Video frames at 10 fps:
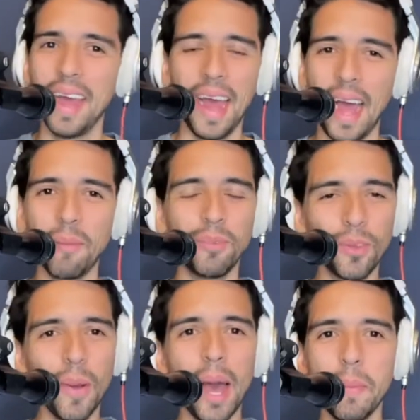I'm
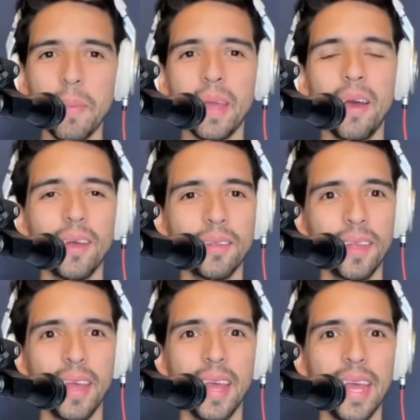so happy because
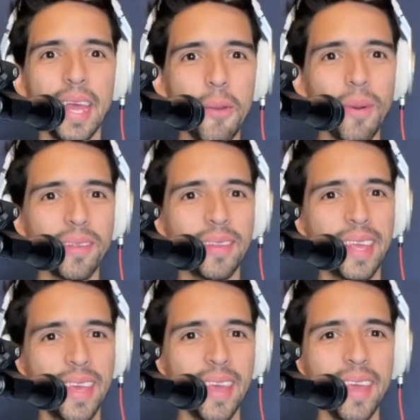he was the
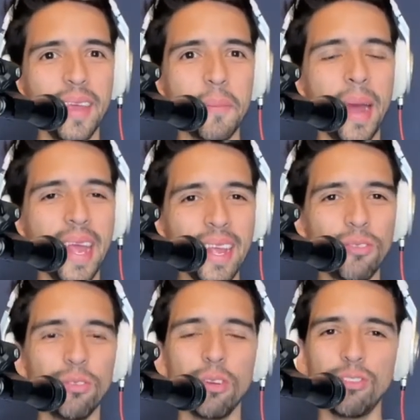key, my
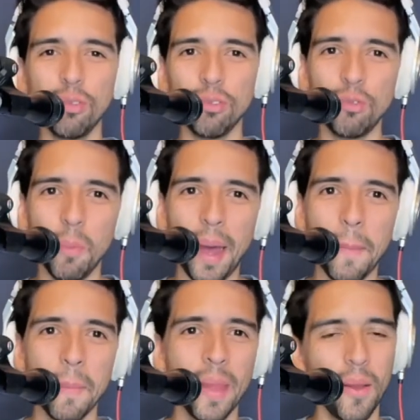introduction to Zumba.
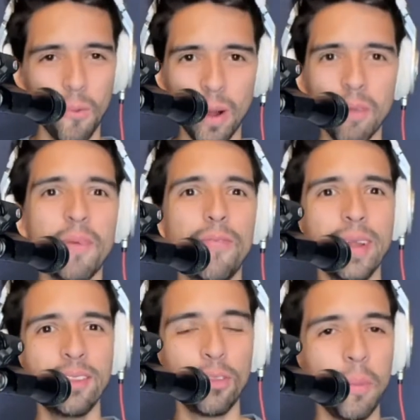One of my
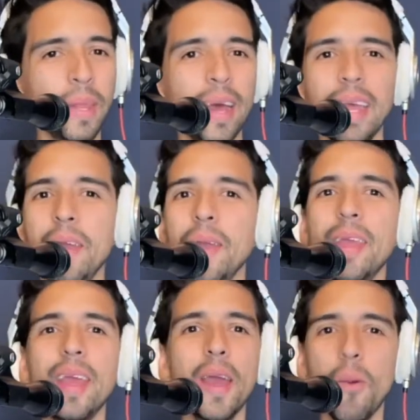friends told me that
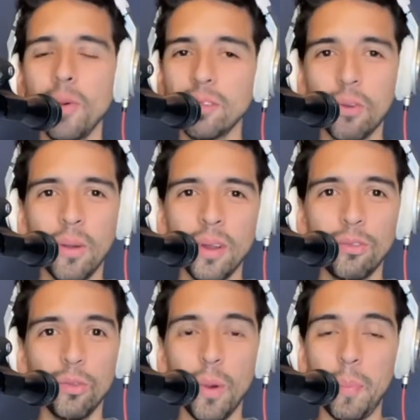he was going
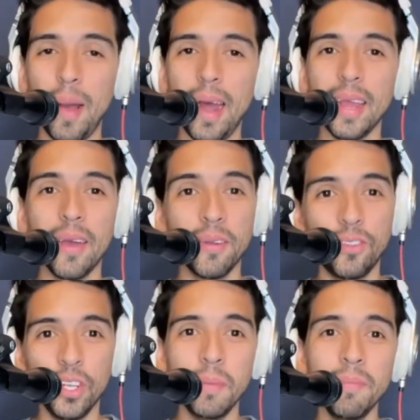to do a party on a
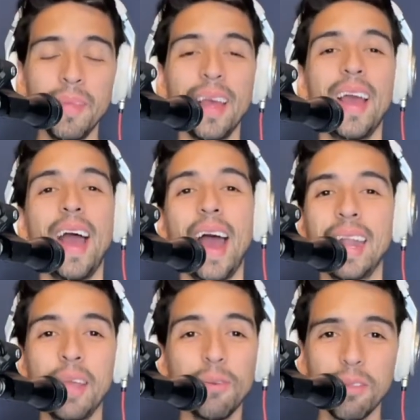gym
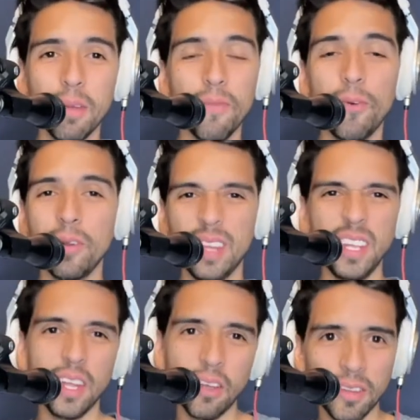and he was looking for a
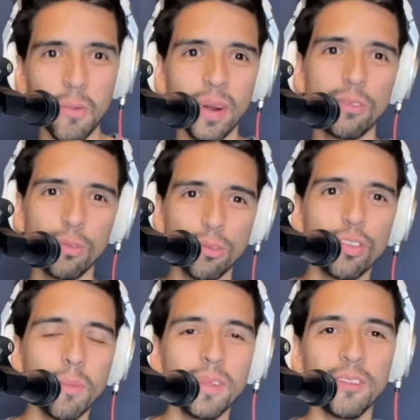DJ because he wanted to do
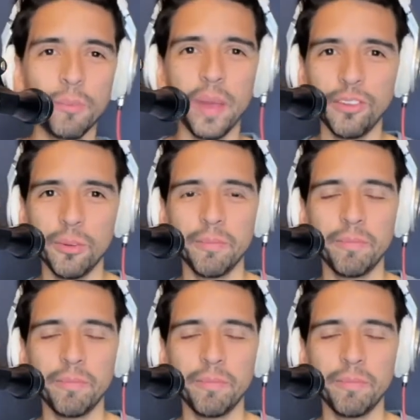something special.